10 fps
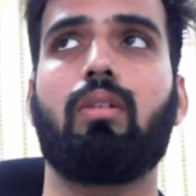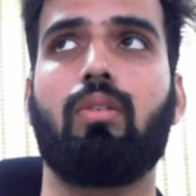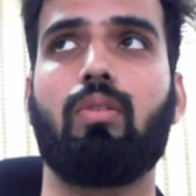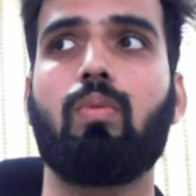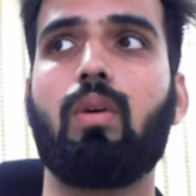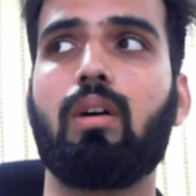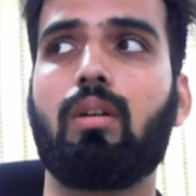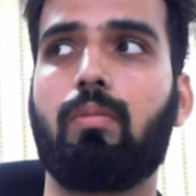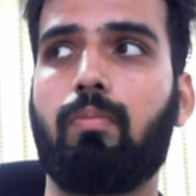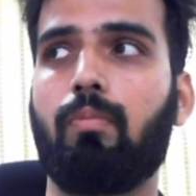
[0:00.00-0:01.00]
you
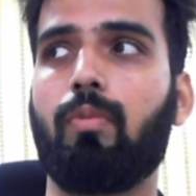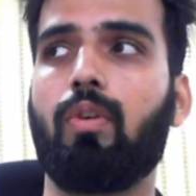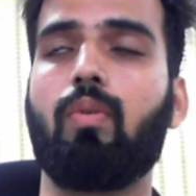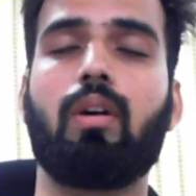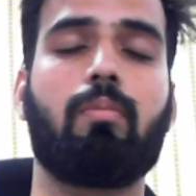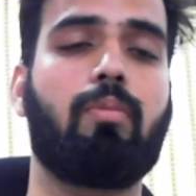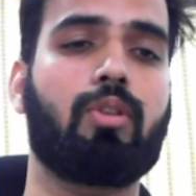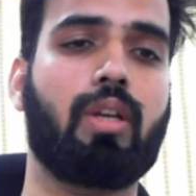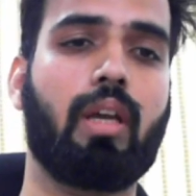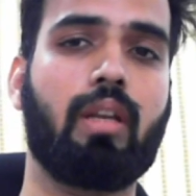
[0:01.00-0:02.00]
were you were
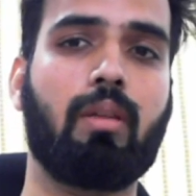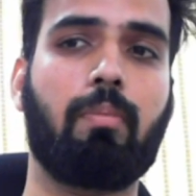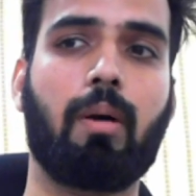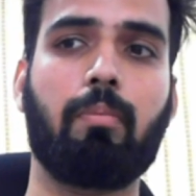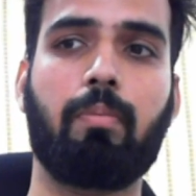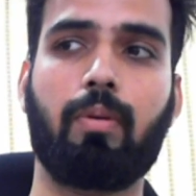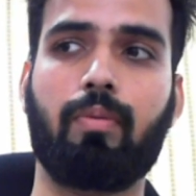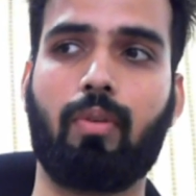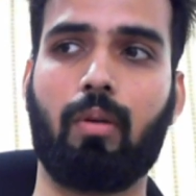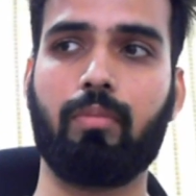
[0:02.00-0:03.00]
pushing in the pump
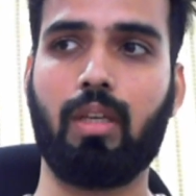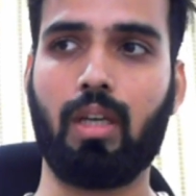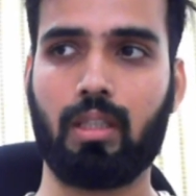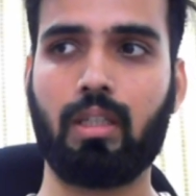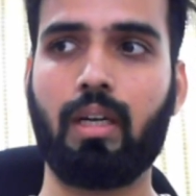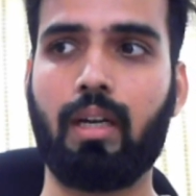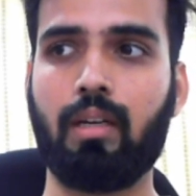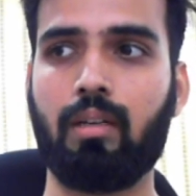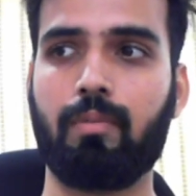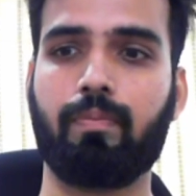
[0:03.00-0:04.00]
from the other
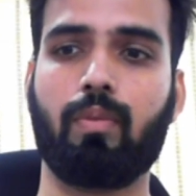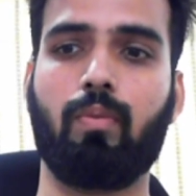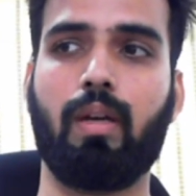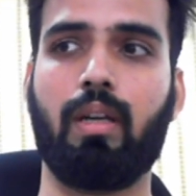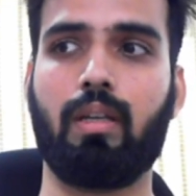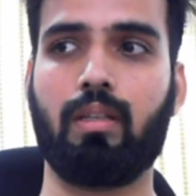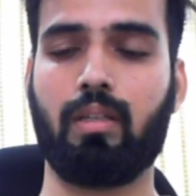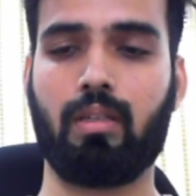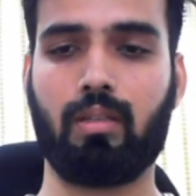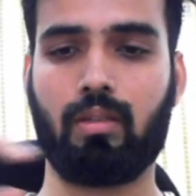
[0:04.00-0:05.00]
end, where
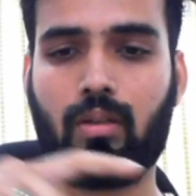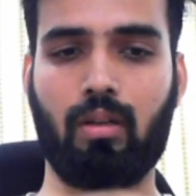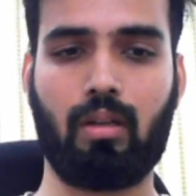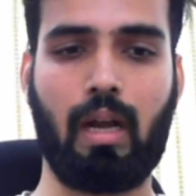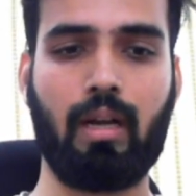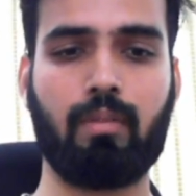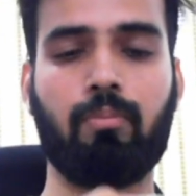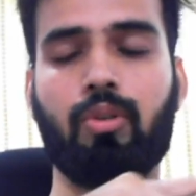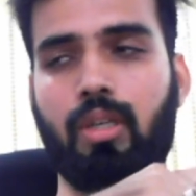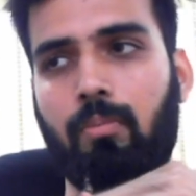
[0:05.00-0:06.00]
the and
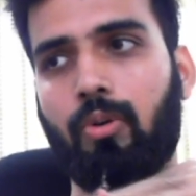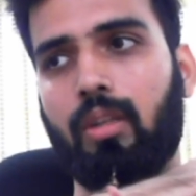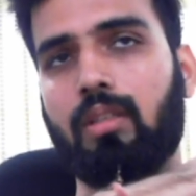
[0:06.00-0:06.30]
putting the